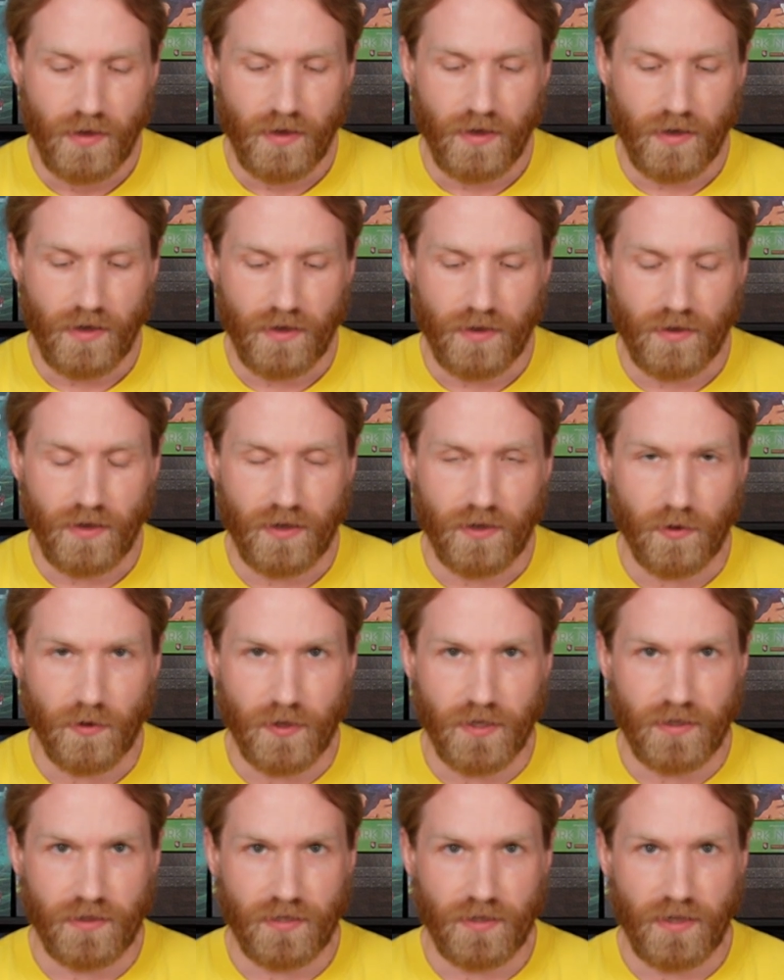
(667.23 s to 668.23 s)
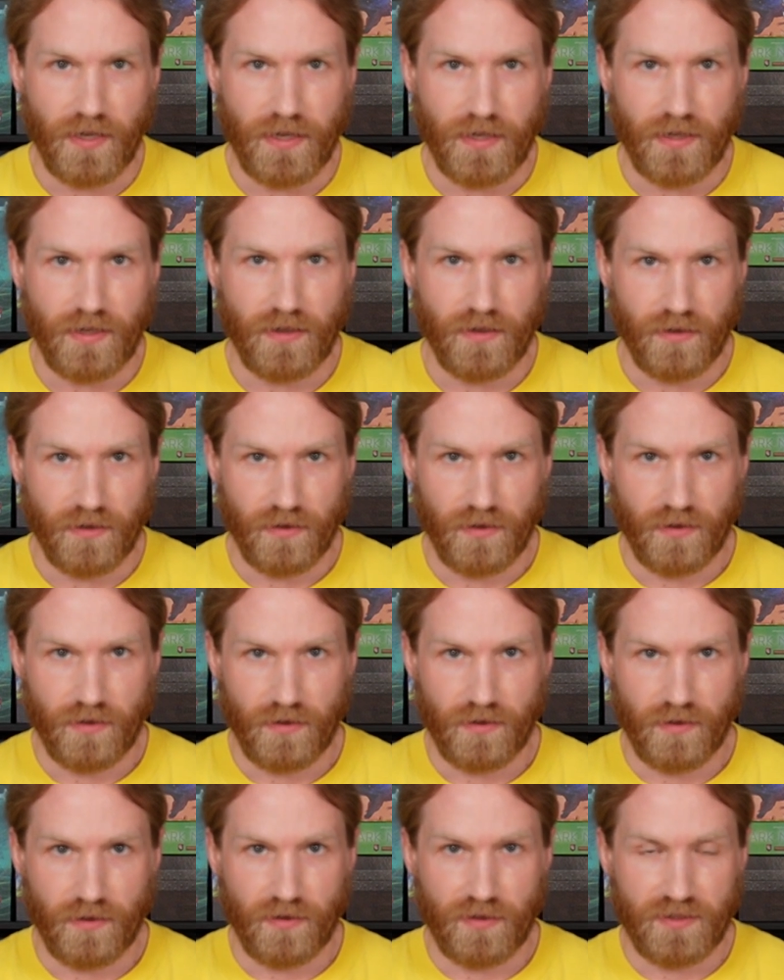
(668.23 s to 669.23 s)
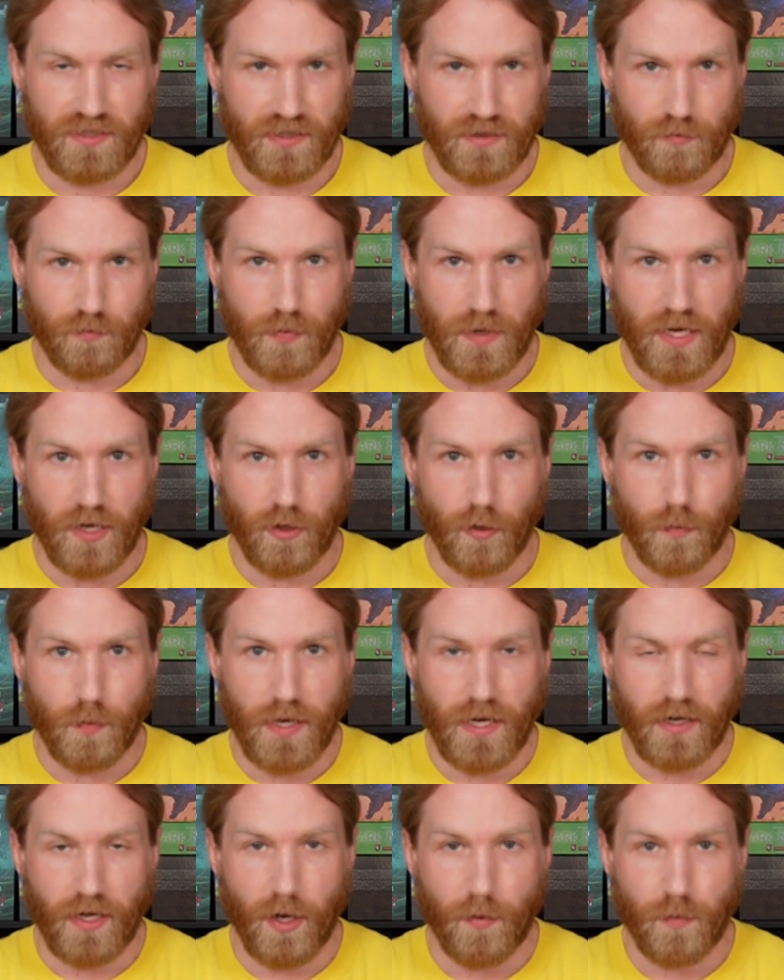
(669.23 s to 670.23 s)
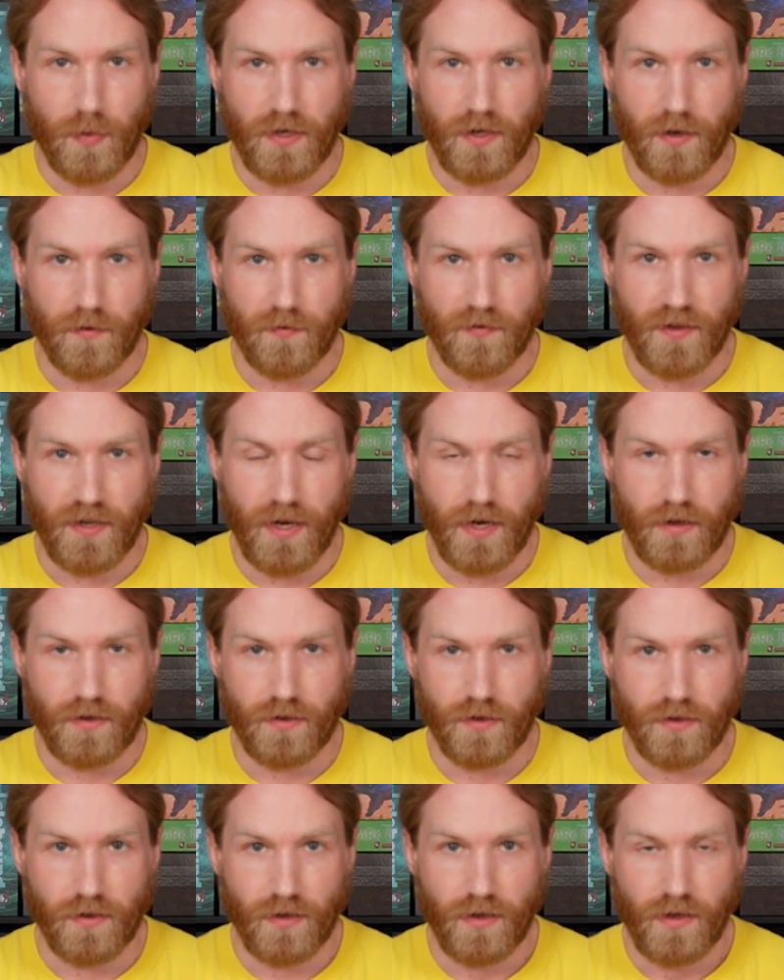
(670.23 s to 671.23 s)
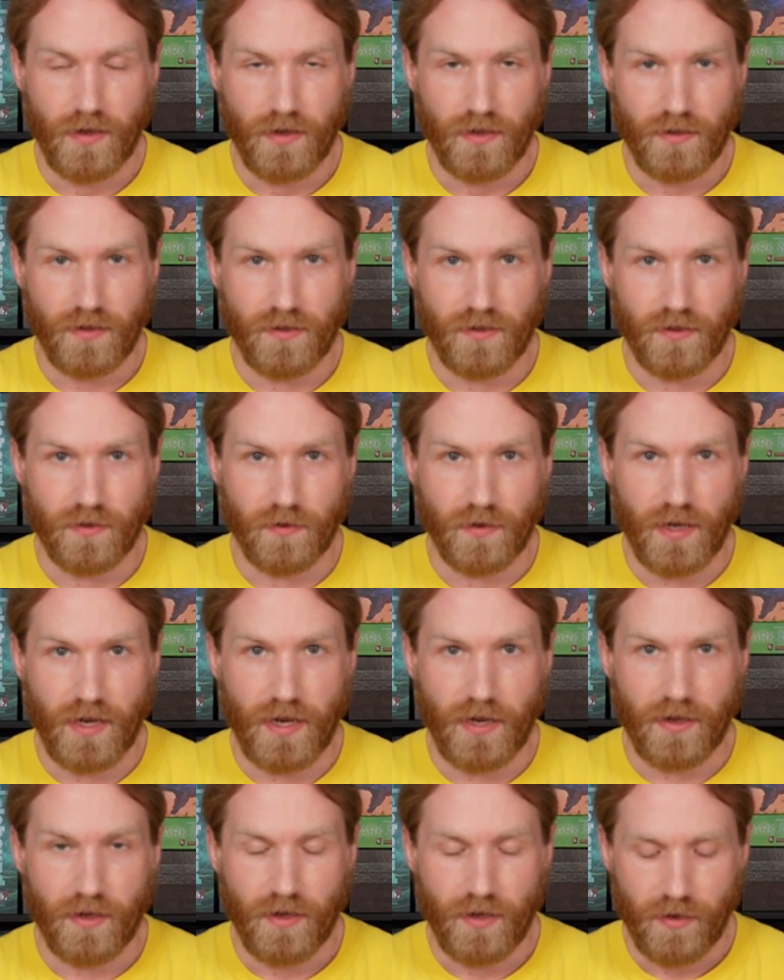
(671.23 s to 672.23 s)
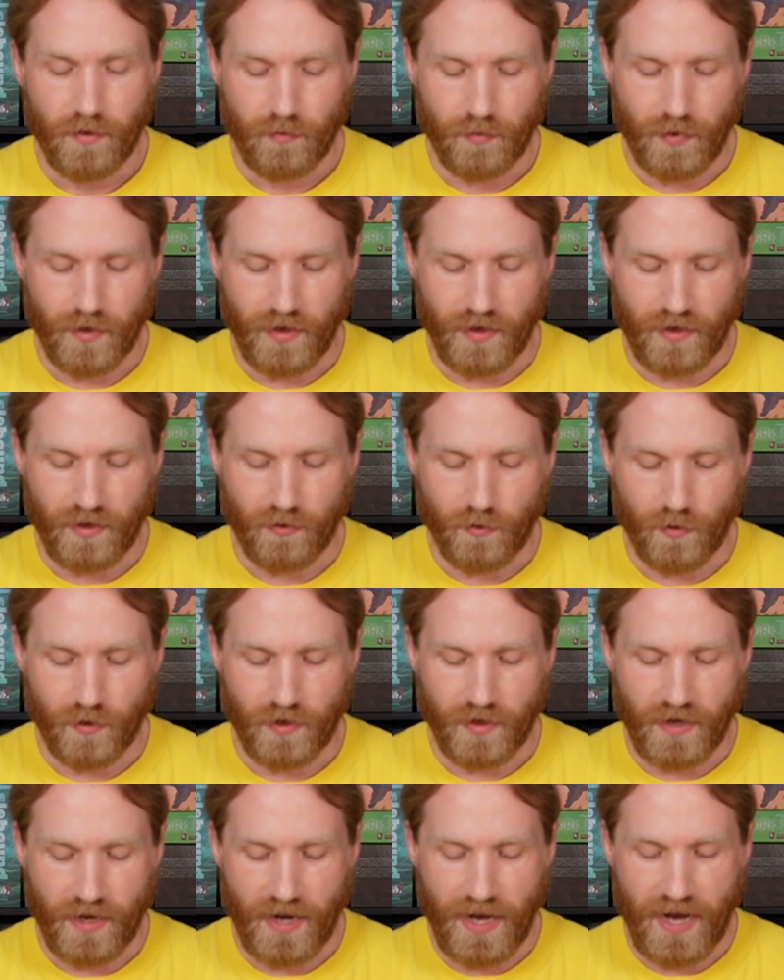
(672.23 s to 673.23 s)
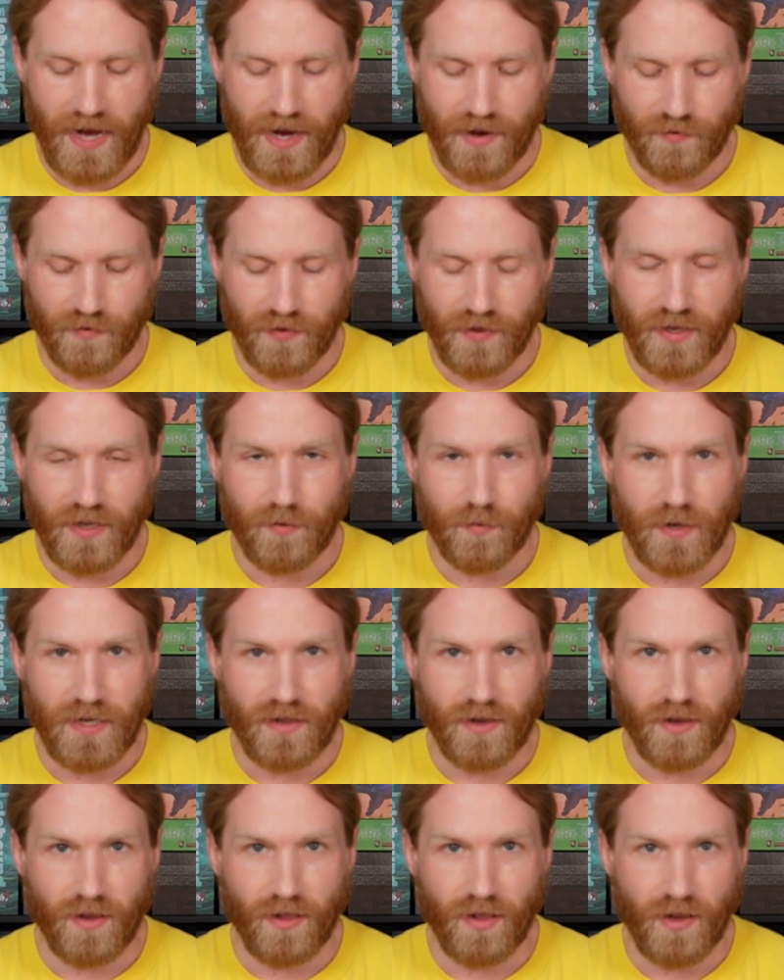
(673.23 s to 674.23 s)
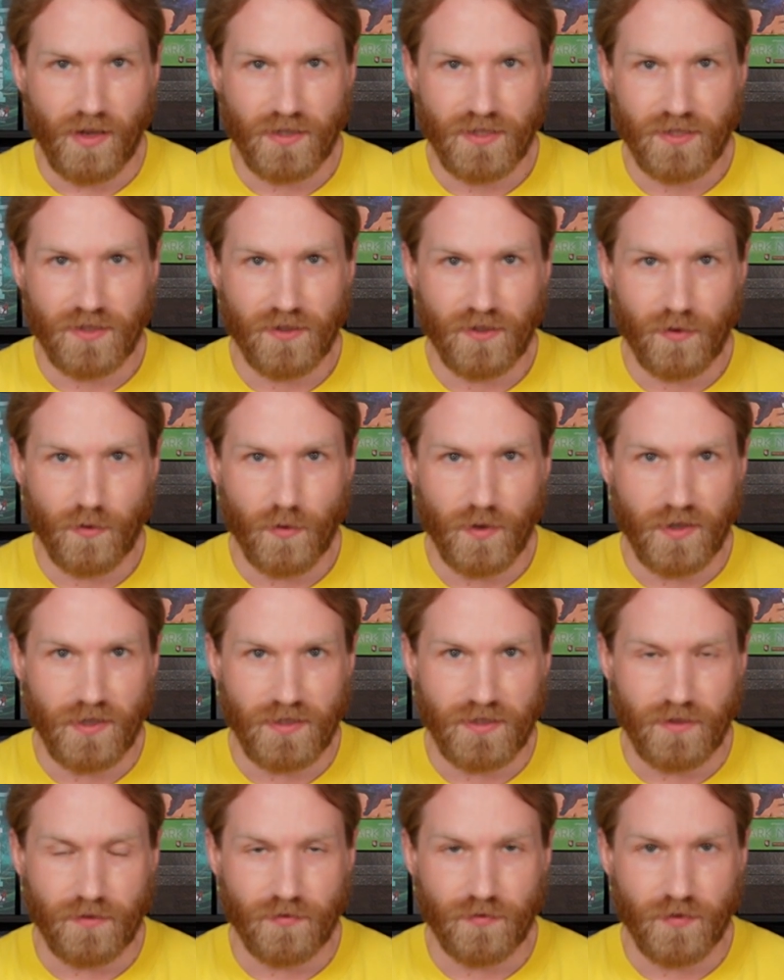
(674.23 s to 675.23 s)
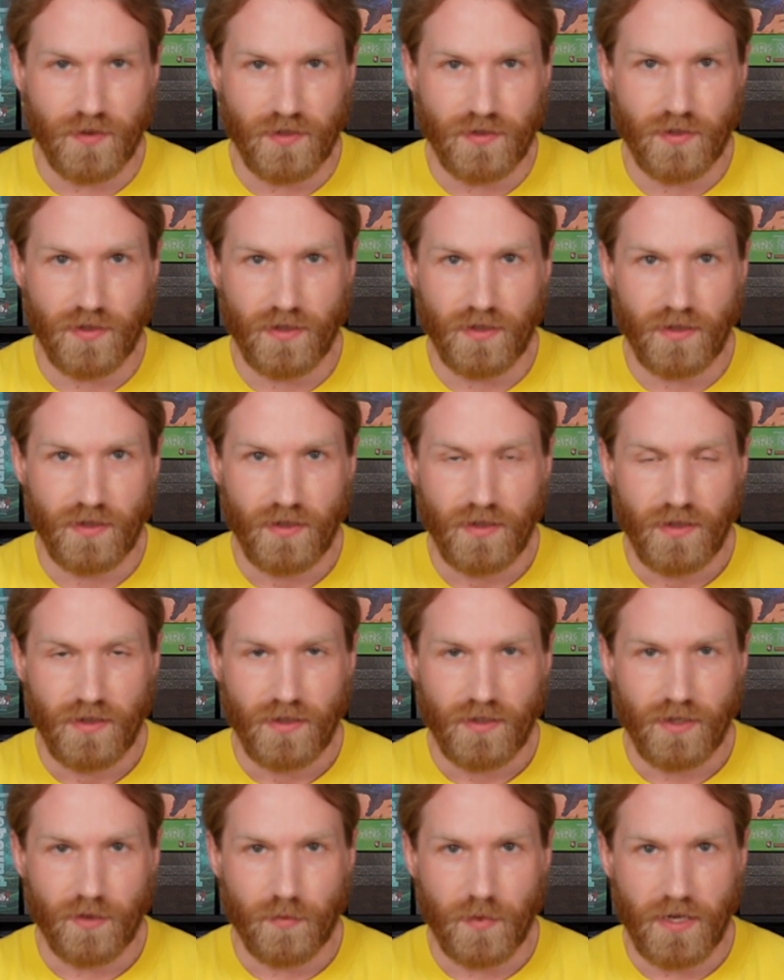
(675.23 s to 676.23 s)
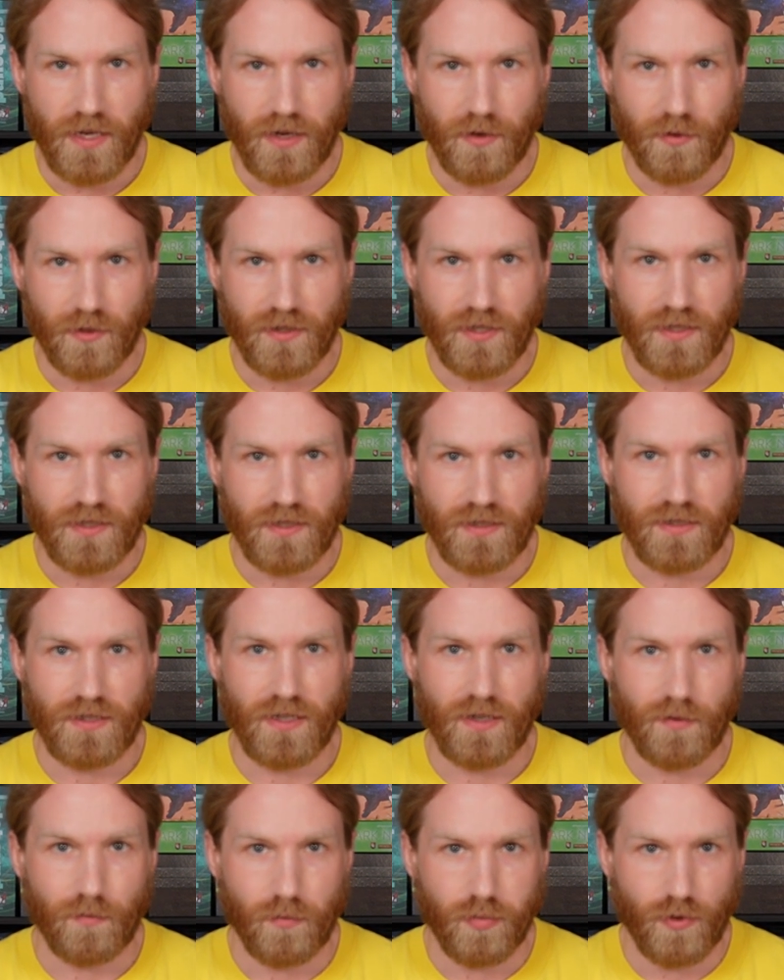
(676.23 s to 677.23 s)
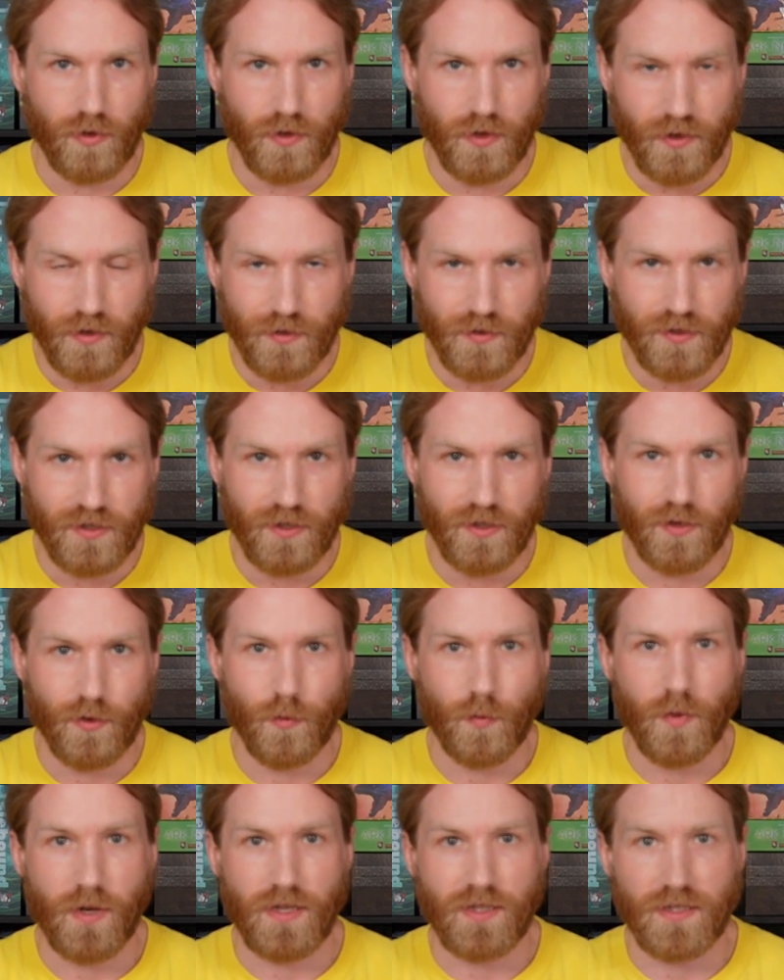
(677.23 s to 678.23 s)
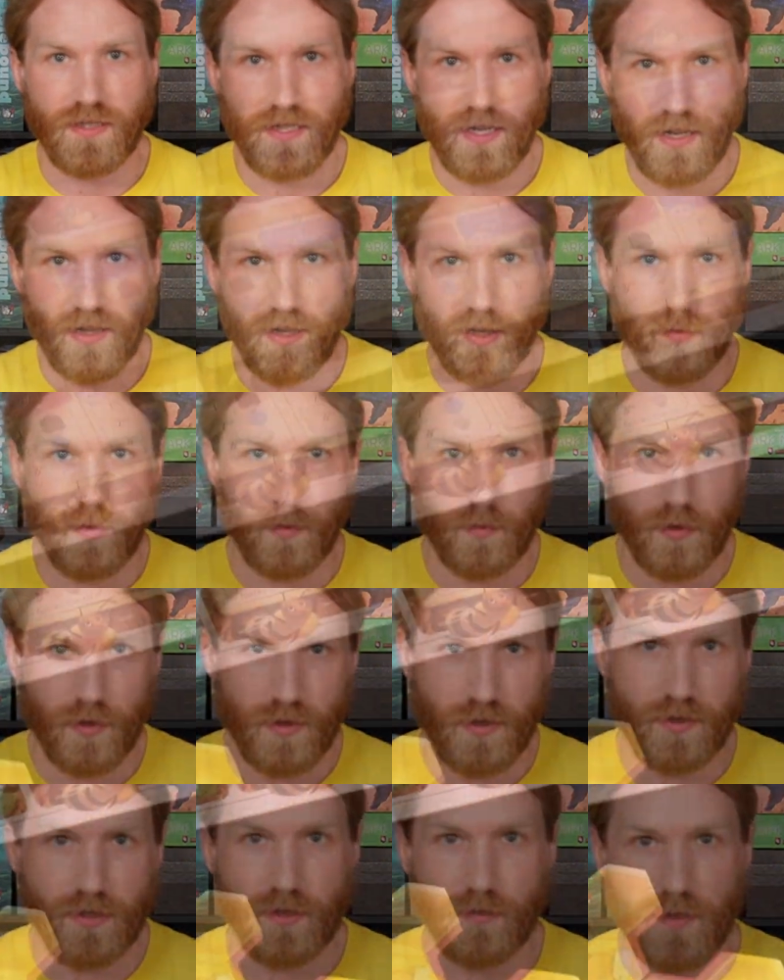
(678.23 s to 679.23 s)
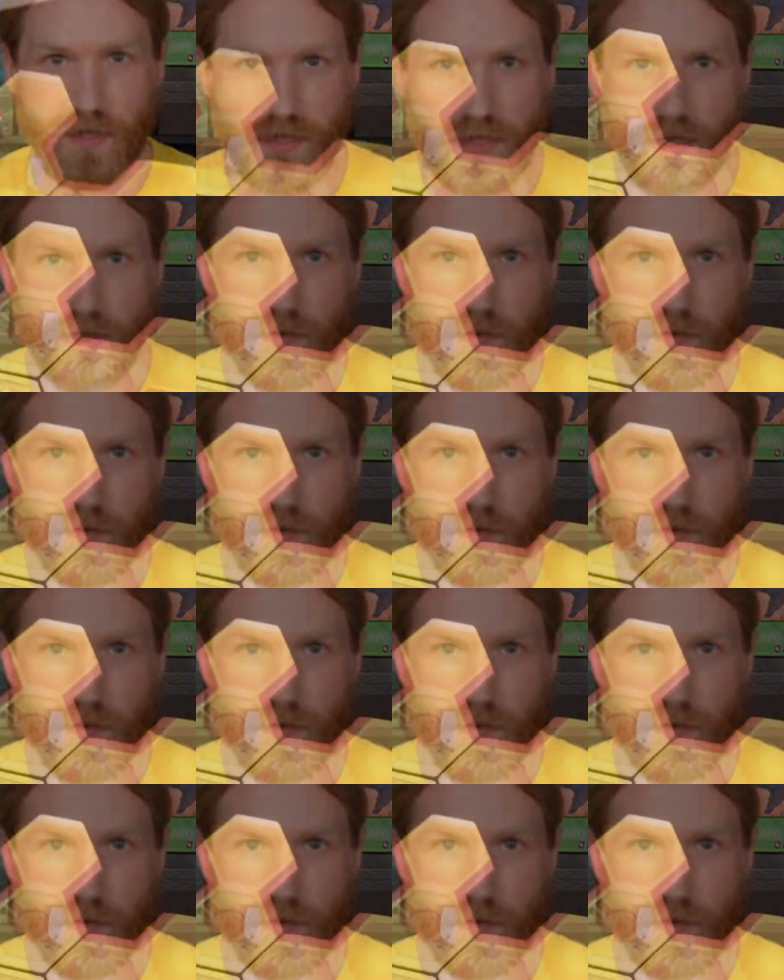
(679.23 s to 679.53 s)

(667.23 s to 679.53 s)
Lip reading: Not only to just be able to pick up enough nectar to do that, but in order to have them in a cluster where it's efficient, to be able to just produce them and sell them and produce them and sell